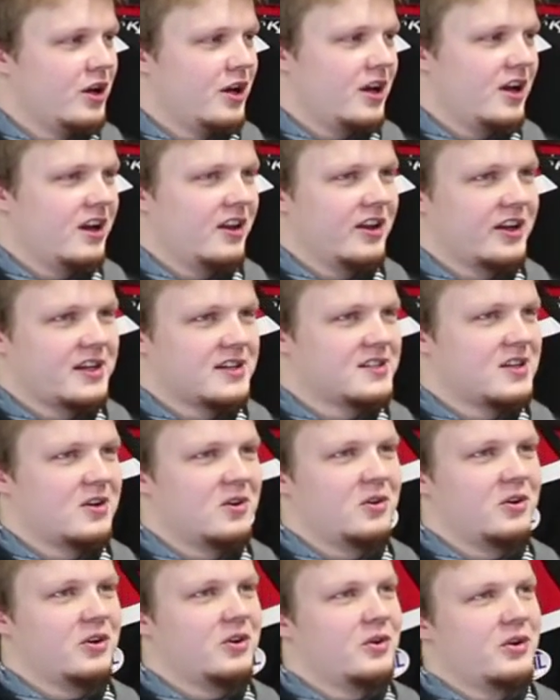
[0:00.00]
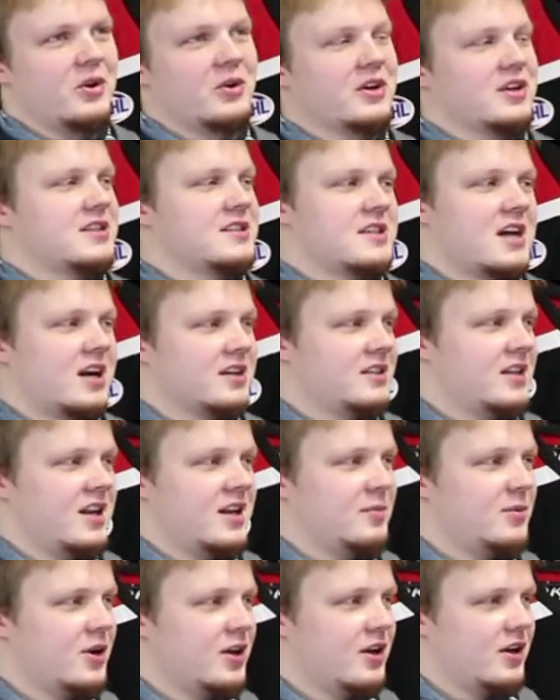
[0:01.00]
and like I said earlier, you don't get to talk to
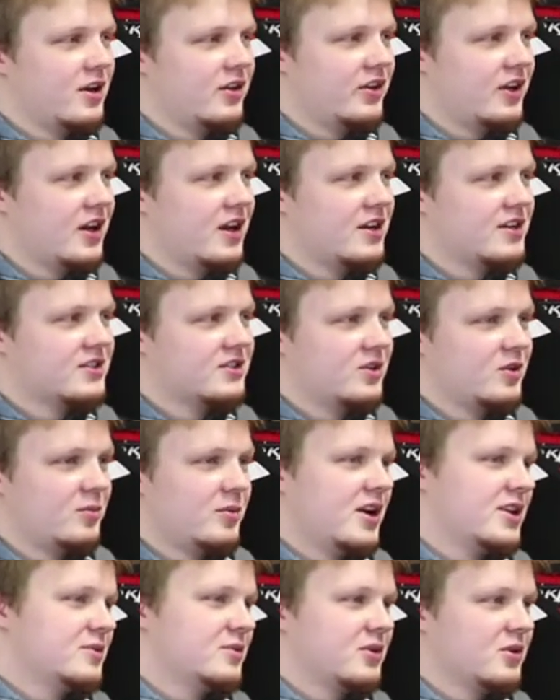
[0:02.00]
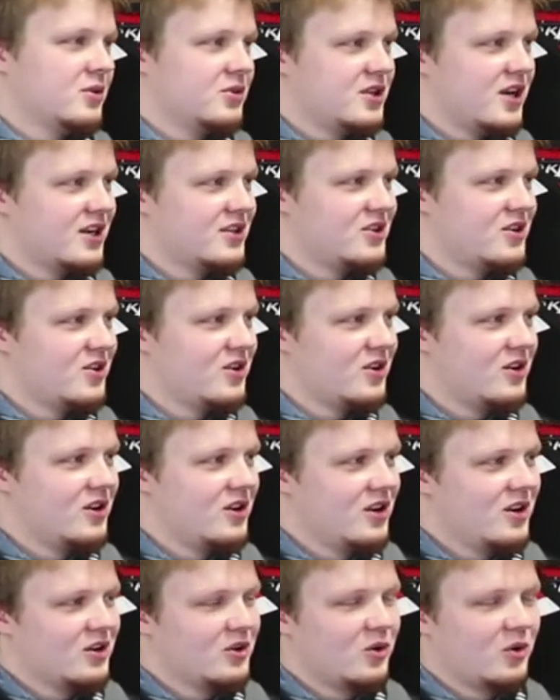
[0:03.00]
anybody on the ice, so you might as well go talk to your
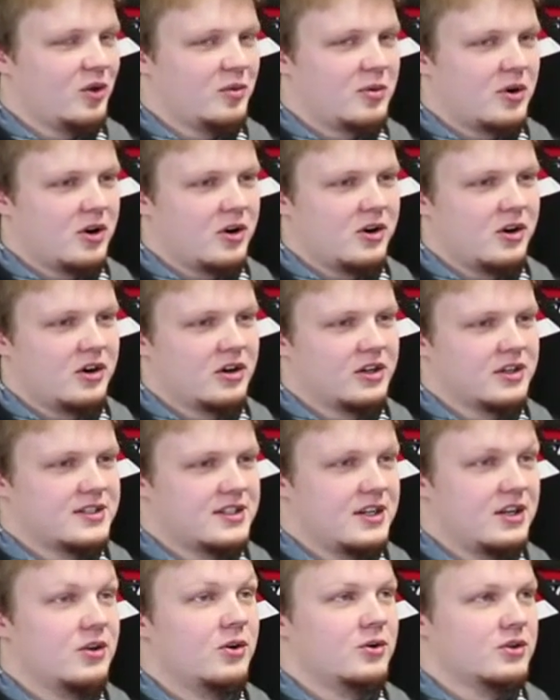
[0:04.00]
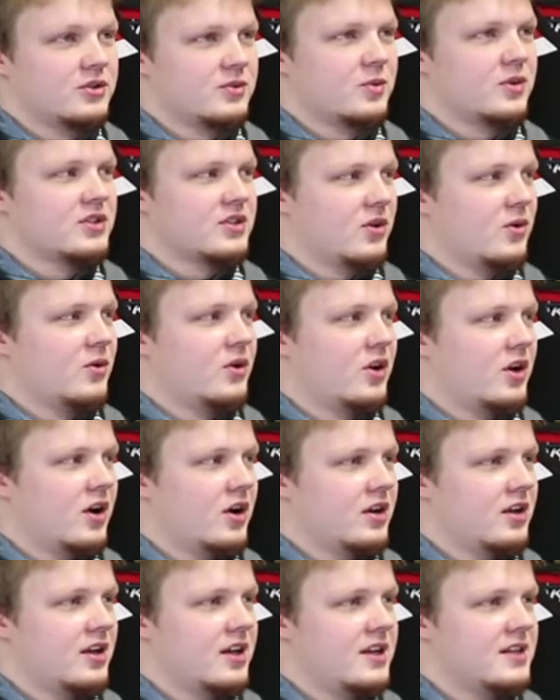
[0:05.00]
goalie partner, because he knows what's going
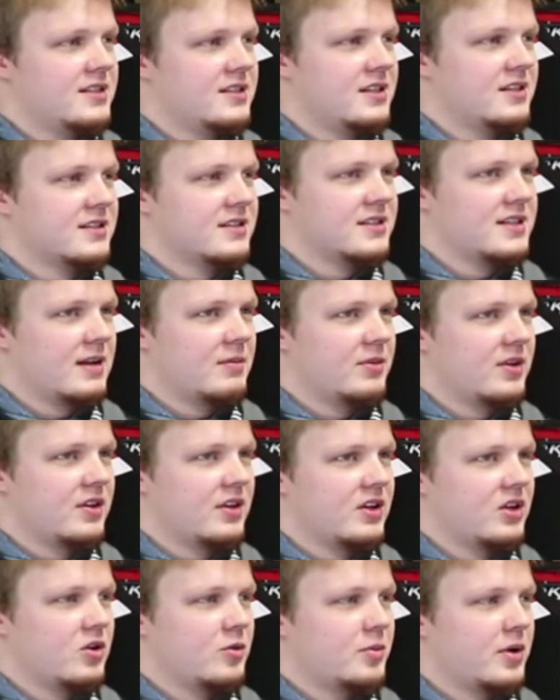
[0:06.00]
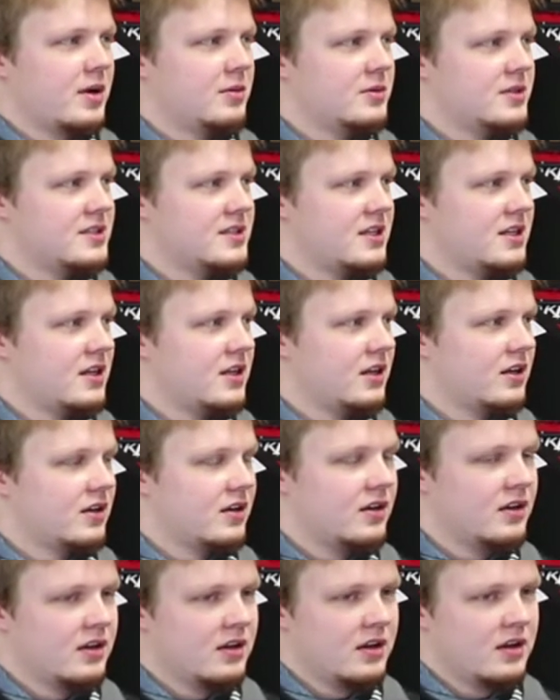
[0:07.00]
on and he sees the same thing that you're probably seeing. And
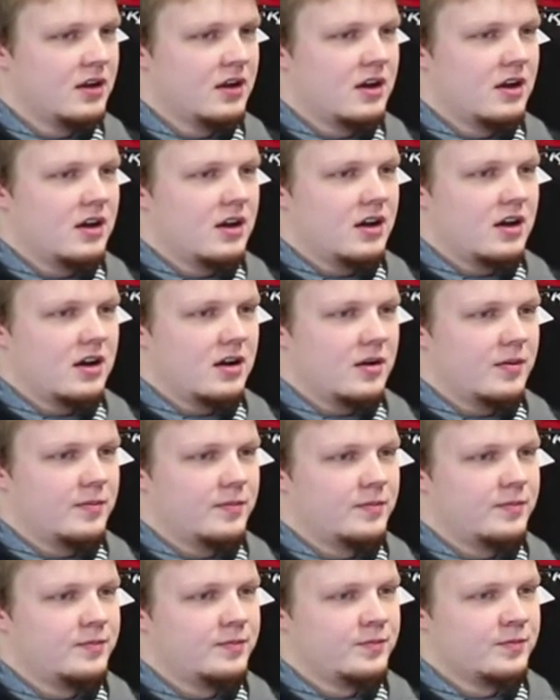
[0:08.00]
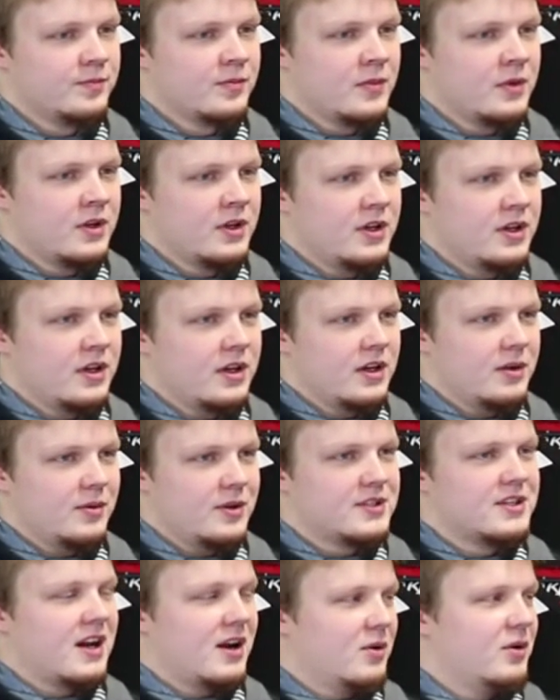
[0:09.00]

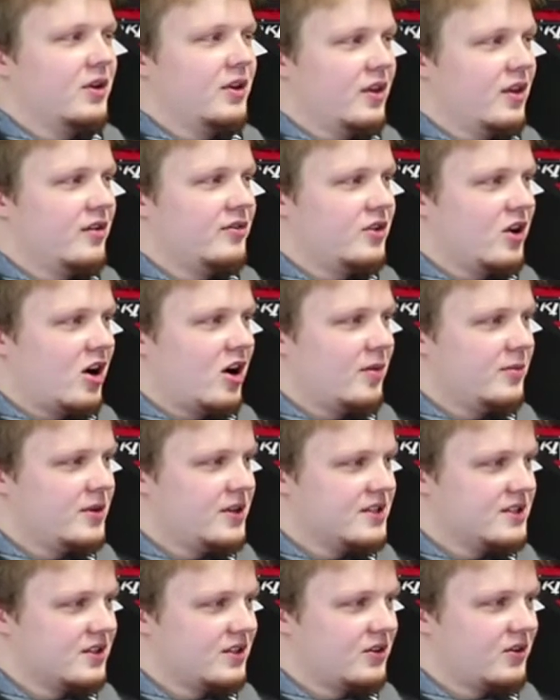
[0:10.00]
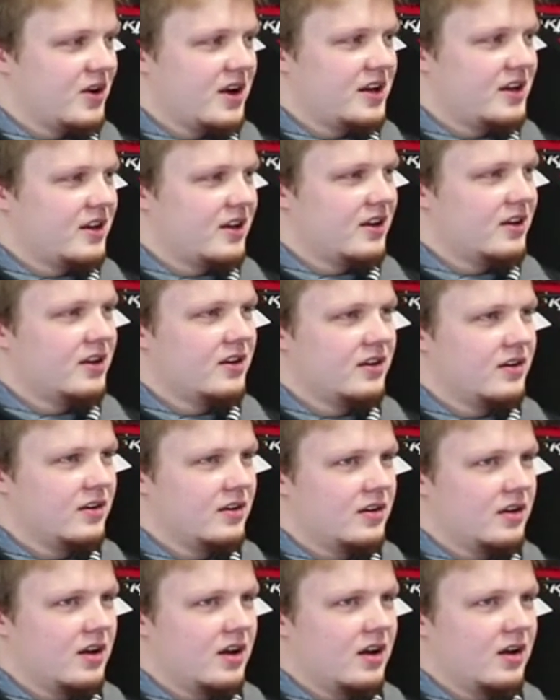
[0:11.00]
I really love Dom. He's a great kid, and
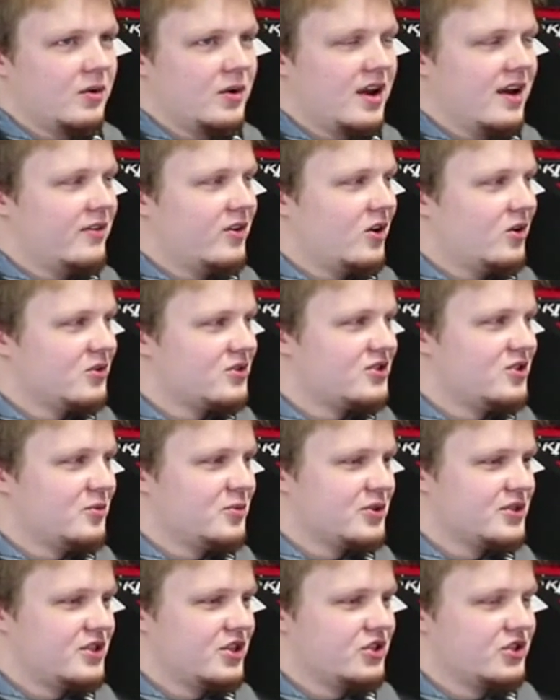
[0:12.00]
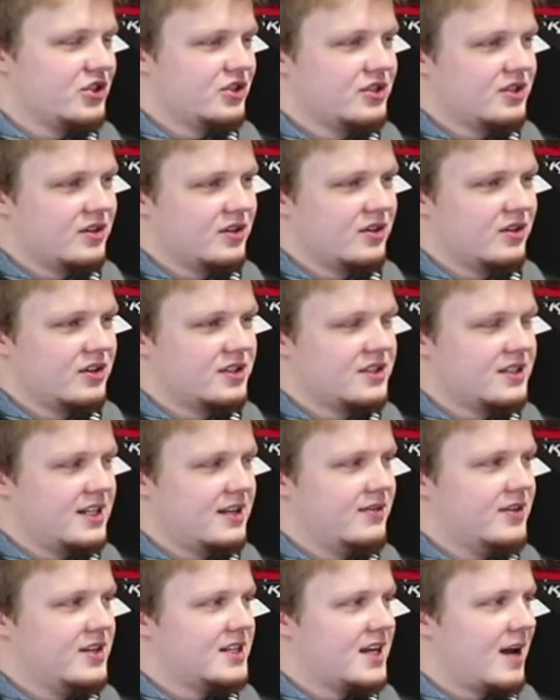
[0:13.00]
we have our own superstitions and the
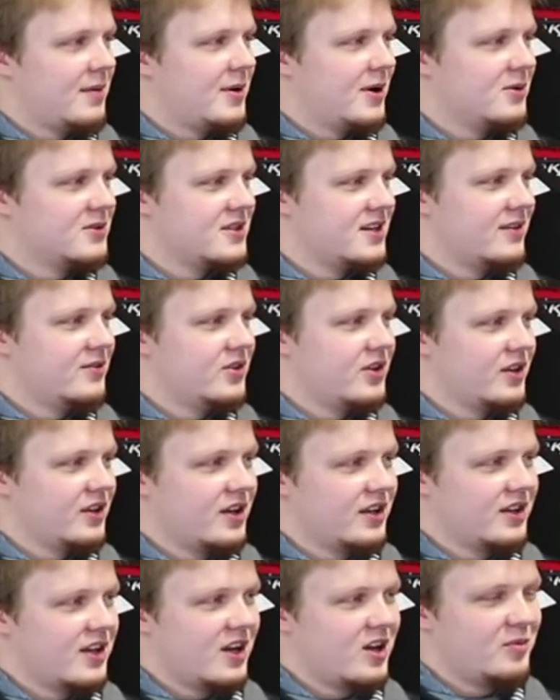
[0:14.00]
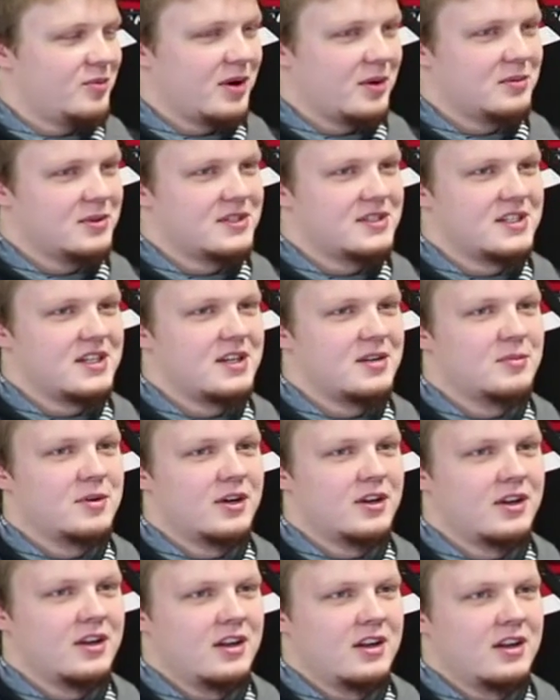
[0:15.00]
TV timeouts and everything like that you probably see, but